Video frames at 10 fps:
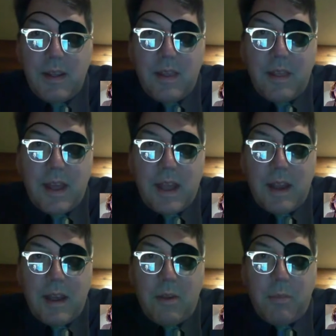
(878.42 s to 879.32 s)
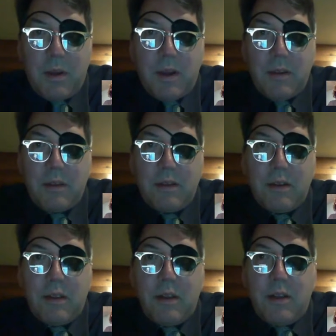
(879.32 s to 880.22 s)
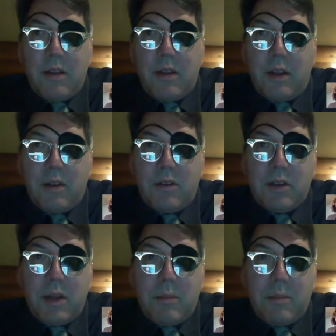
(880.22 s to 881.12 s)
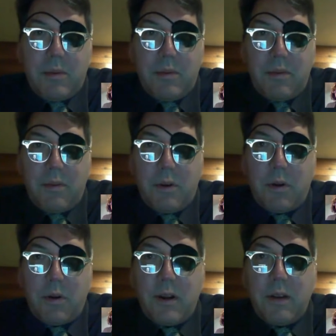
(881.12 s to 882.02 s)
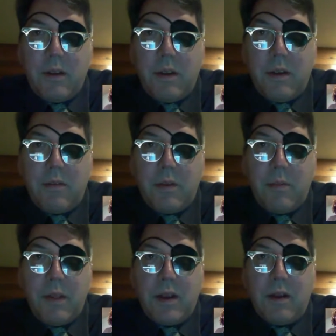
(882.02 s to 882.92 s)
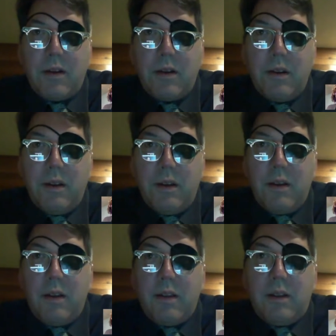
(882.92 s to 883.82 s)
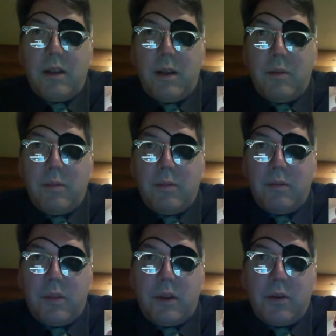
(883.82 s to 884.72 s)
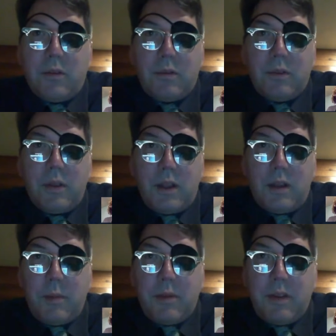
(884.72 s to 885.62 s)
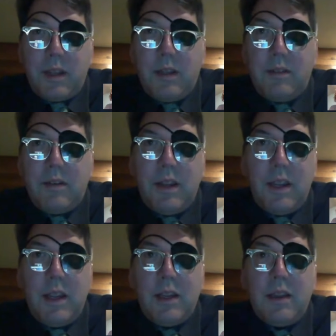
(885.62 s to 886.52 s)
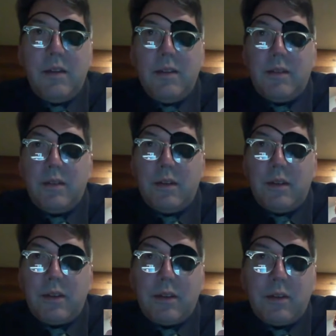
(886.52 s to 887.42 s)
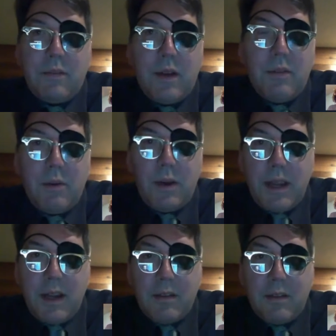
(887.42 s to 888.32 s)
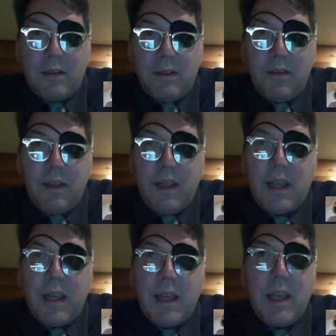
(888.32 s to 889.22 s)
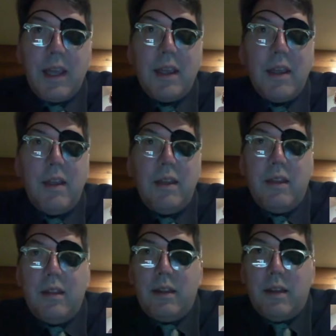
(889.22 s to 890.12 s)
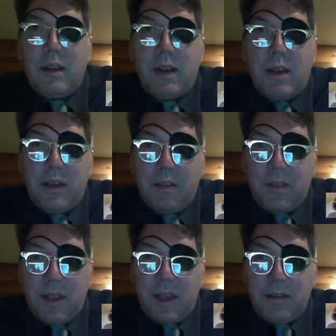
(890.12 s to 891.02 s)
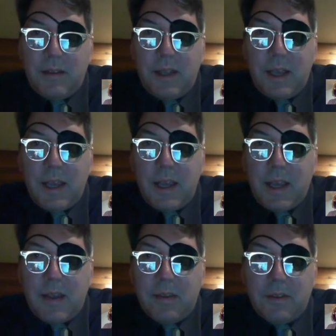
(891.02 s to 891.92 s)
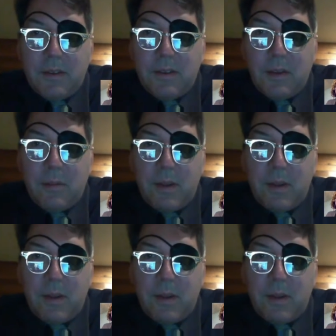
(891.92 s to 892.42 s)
that help us jump forward from there. There's WCAG and Section 508, CVAA. Now even the ACA has some